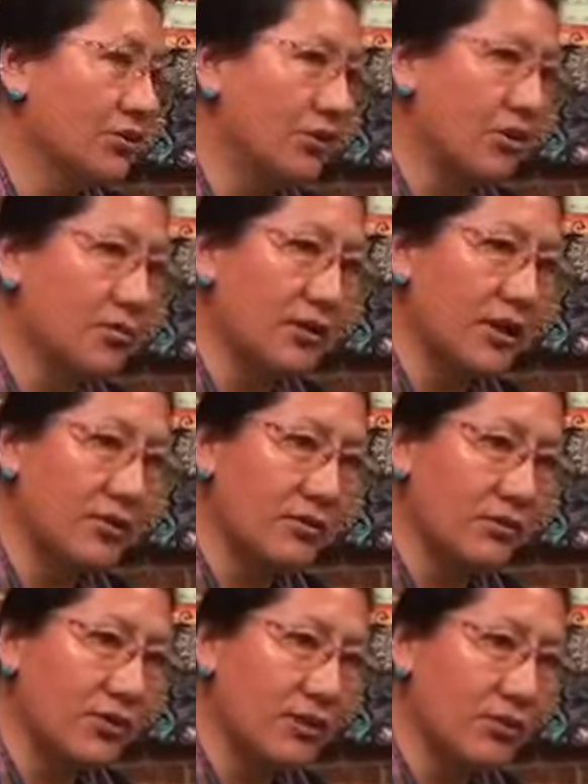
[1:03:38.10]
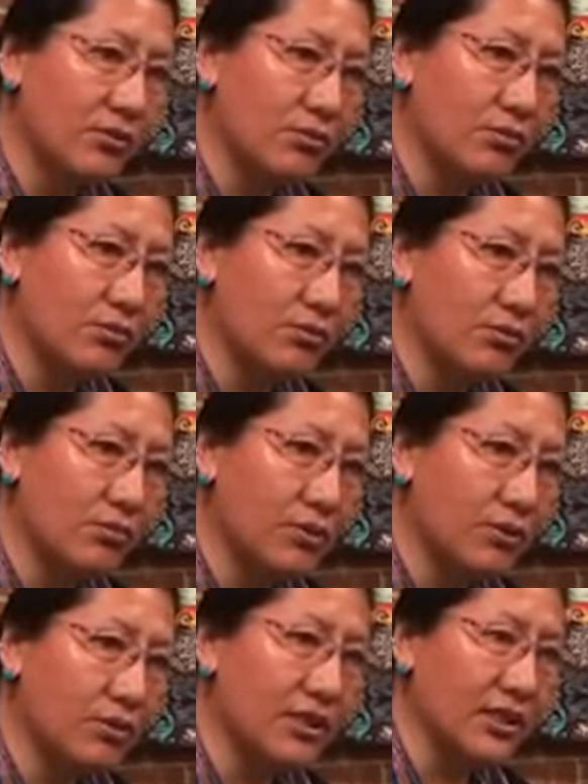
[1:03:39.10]
nutmeg is very good to
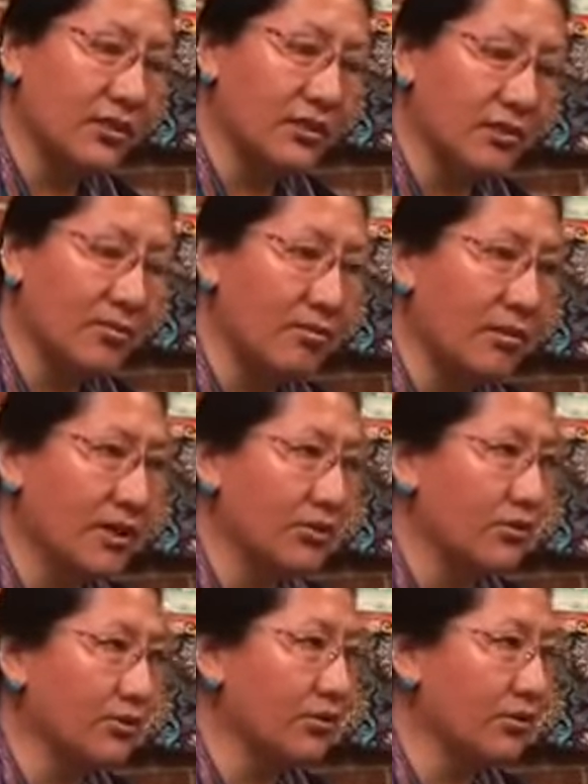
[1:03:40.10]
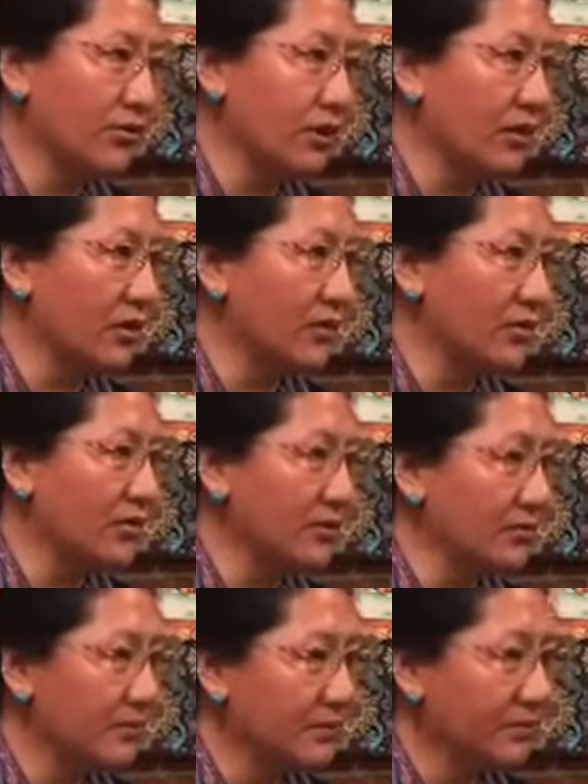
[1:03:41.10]
building the muscles of the heart.
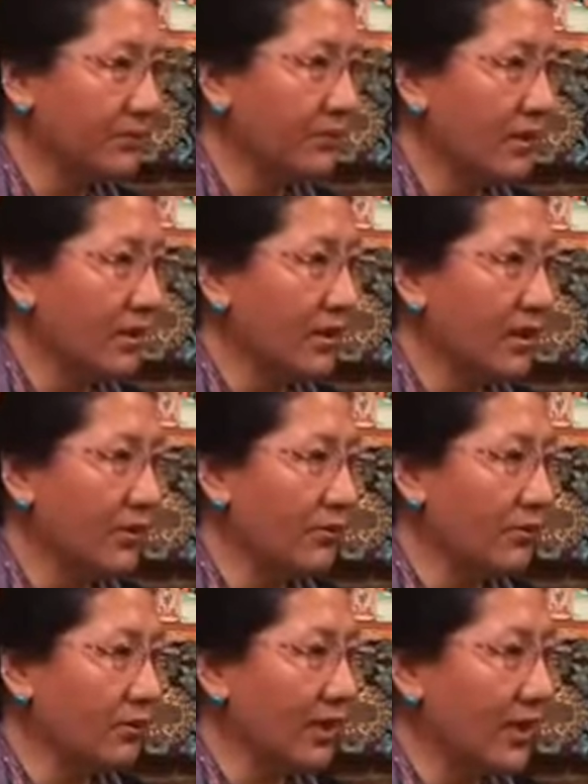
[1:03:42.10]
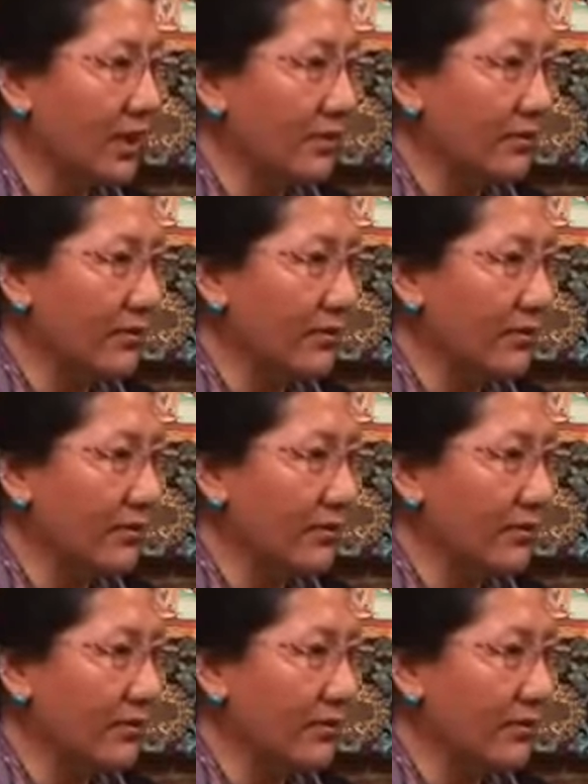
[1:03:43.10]
If we have